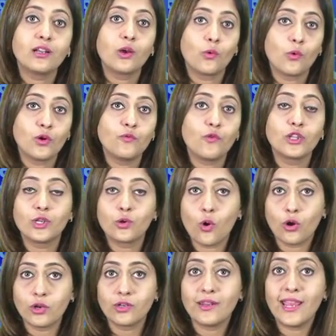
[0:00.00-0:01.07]
crore for the
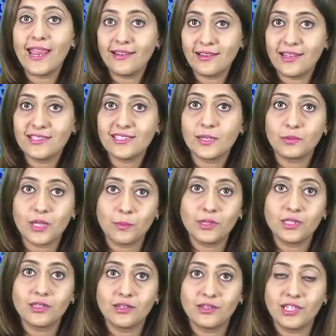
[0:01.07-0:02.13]
quarter ended September
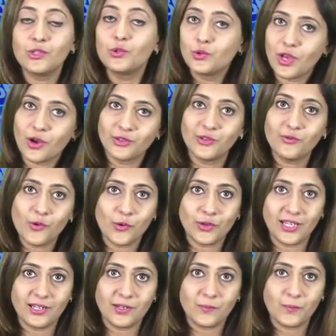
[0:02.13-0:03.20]
30,
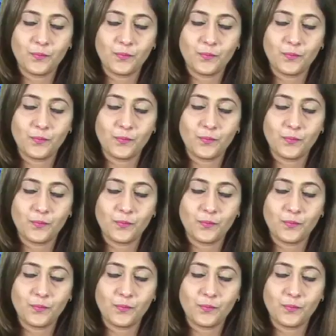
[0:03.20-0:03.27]
2014.